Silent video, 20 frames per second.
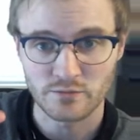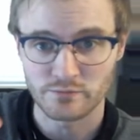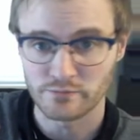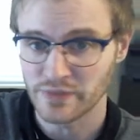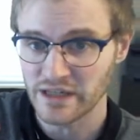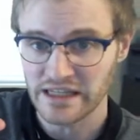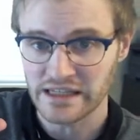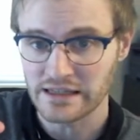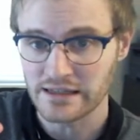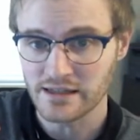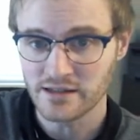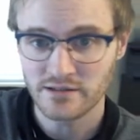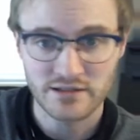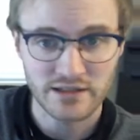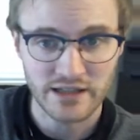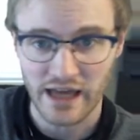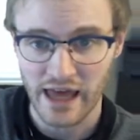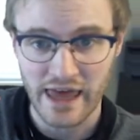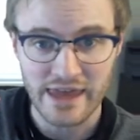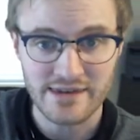B,
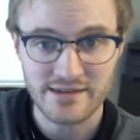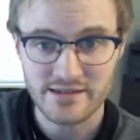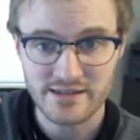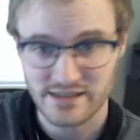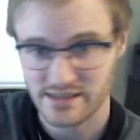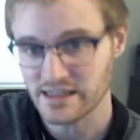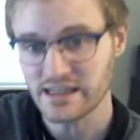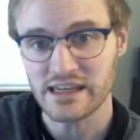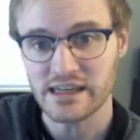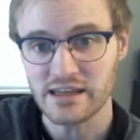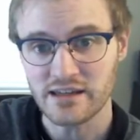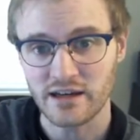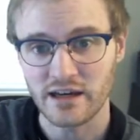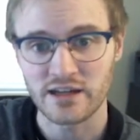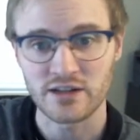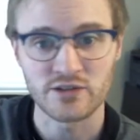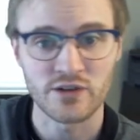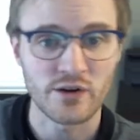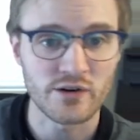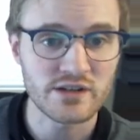and C, and
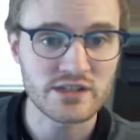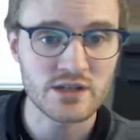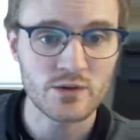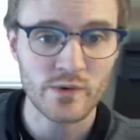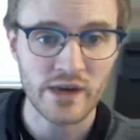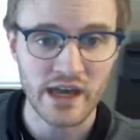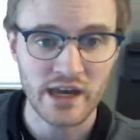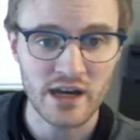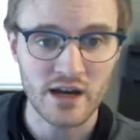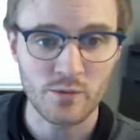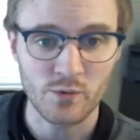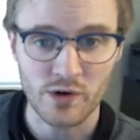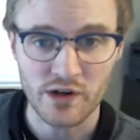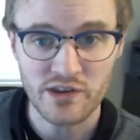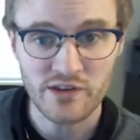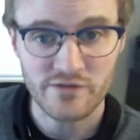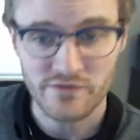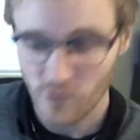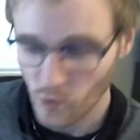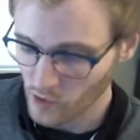you'll notice that we end up
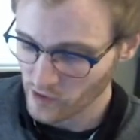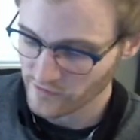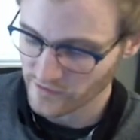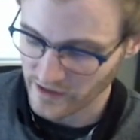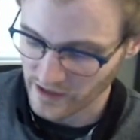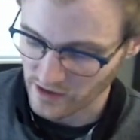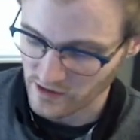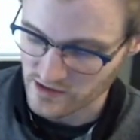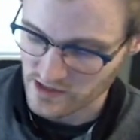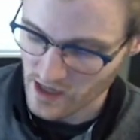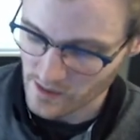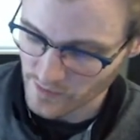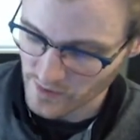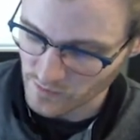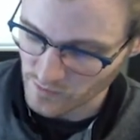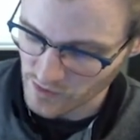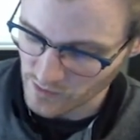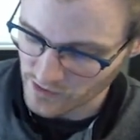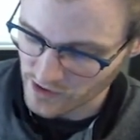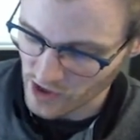with 4 fingers up,
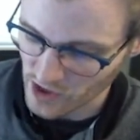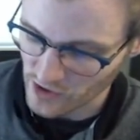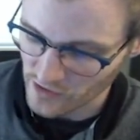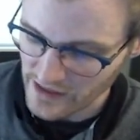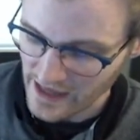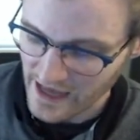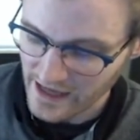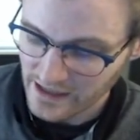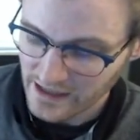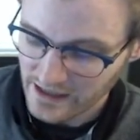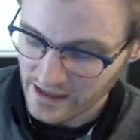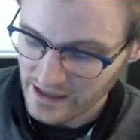and we would call that